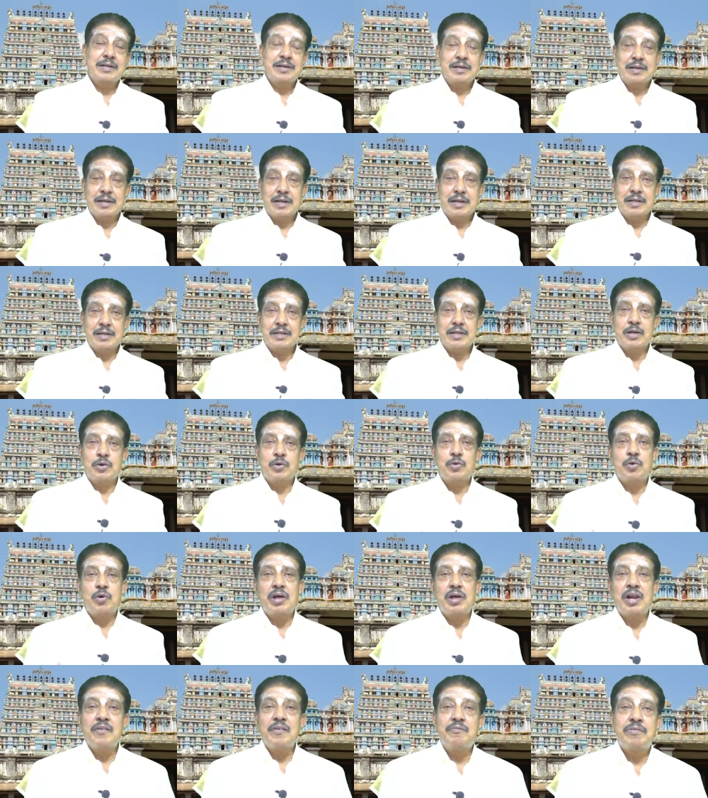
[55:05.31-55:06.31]
in the
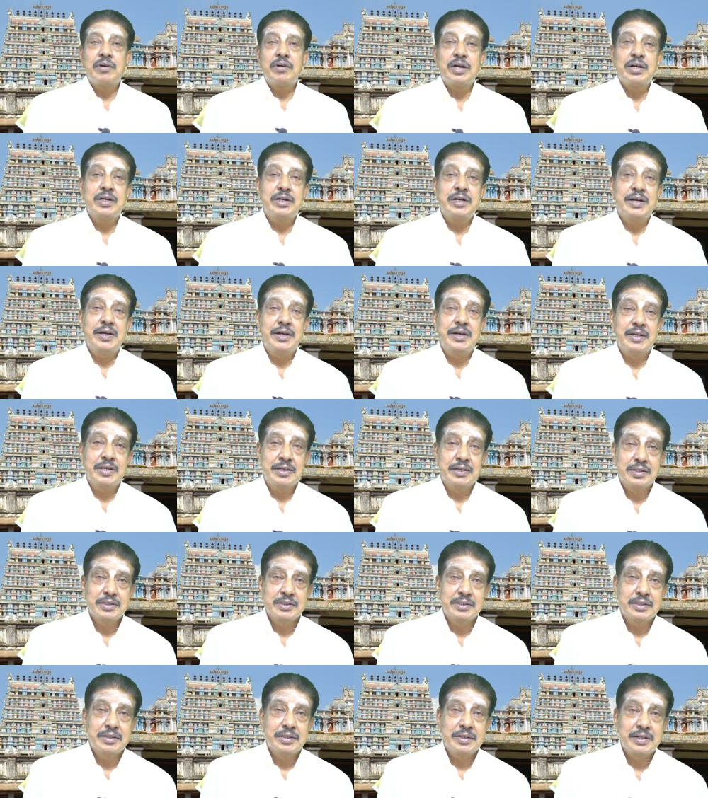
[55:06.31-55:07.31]
whole world there
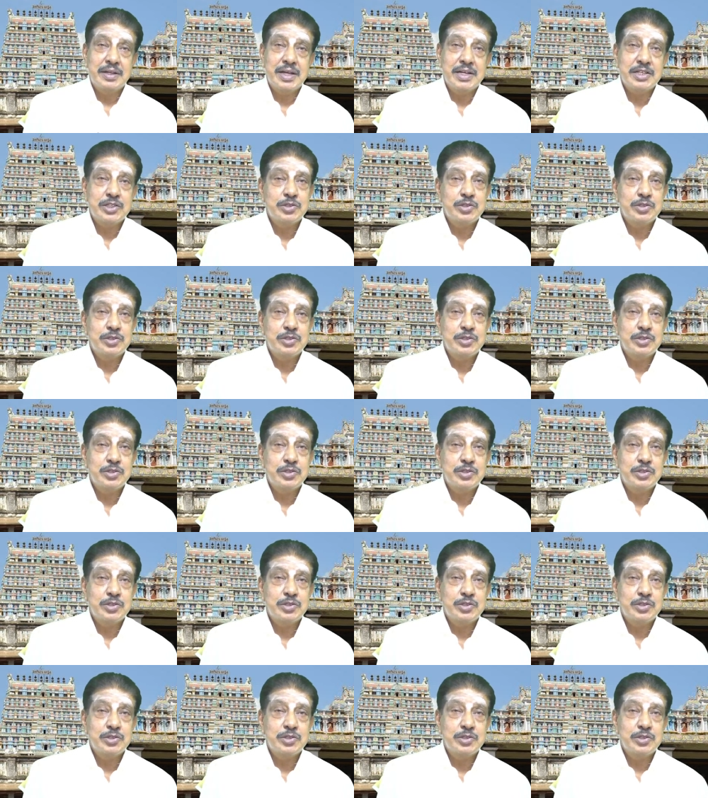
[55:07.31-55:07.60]
is